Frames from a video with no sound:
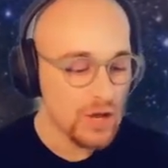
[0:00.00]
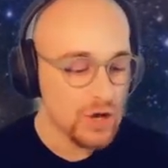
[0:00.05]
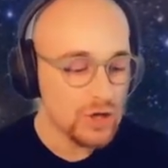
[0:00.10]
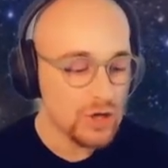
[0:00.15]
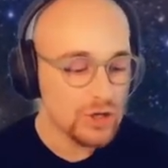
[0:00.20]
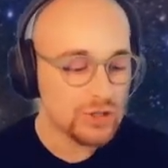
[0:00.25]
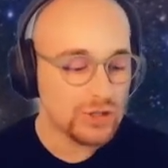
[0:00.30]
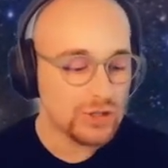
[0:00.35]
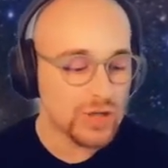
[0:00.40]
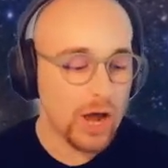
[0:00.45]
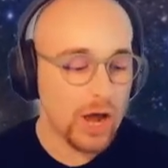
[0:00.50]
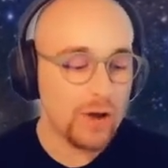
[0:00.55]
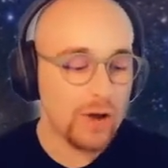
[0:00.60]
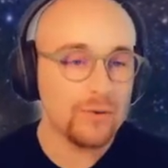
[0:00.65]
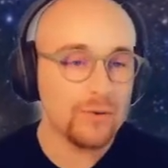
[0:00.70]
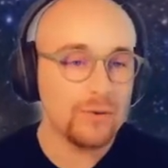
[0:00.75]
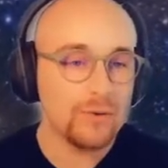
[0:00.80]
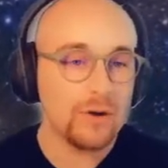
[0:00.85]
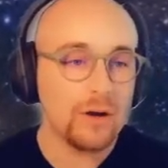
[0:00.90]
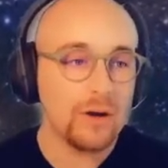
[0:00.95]

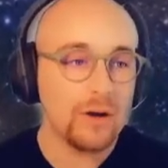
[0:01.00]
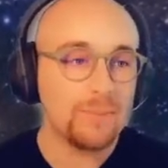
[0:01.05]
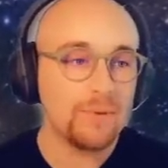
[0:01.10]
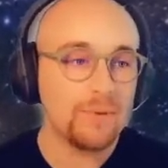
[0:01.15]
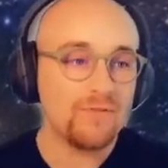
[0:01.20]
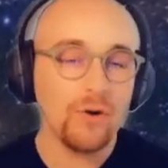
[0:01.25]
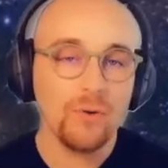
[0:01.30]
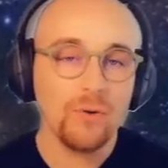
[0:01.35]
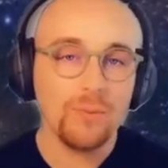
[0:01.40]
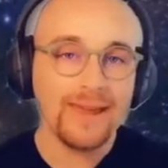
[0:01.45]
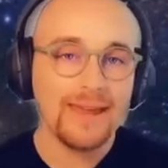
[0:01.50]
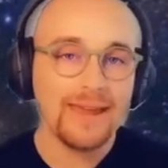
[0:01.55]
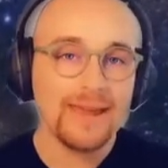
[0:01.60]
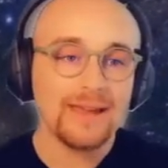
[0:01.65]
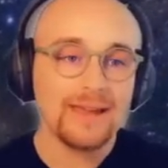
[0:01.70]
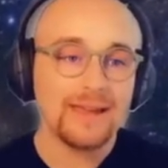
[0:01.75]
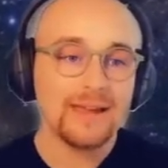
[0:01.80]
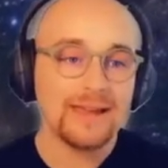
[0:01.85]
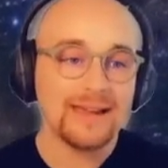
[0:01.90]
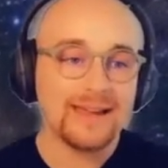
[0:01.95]
So before
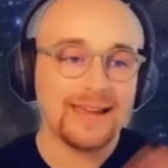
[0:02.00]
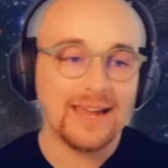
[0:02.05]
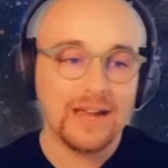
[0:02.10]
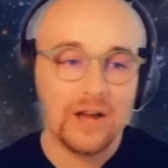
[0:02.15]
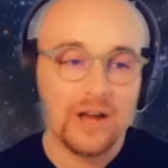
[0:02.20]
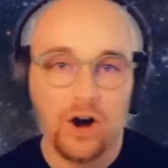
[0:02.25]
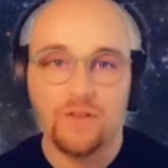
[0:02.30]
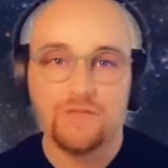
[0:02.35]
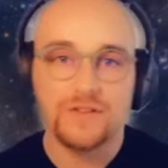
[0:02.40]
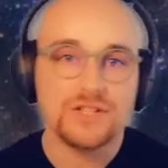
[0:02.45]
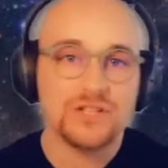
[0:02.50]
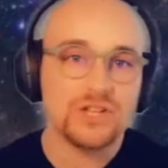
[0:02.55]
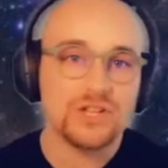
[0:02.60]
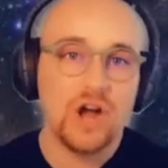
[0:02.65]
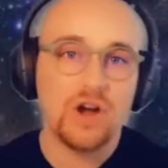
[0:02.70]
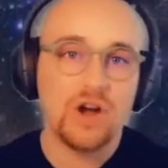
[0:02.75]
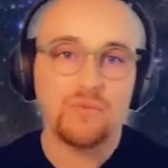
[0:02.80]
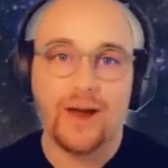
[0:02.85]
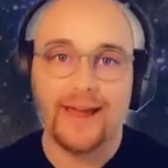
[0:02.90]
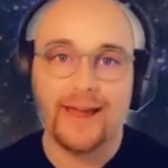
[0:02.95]
we kick off and start
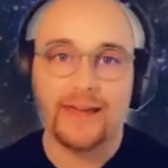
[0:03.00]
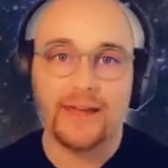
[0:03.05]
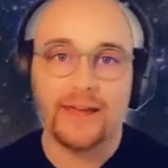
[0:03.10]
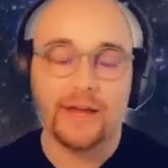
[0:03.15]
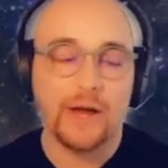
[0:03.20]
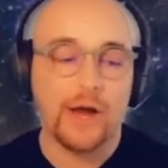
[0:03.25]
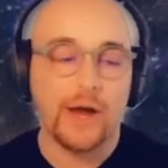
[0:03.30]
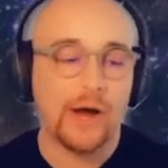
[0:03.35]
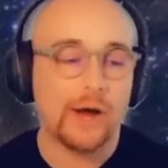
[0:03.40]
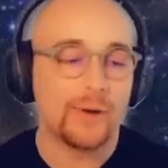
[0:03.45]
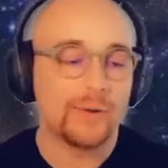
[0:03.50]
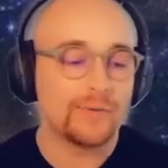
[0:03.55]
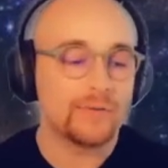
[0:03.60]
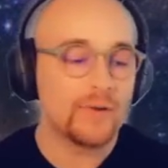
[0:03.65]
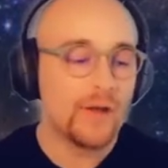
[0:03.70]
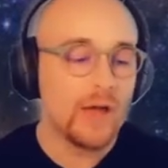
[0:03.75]
writing code,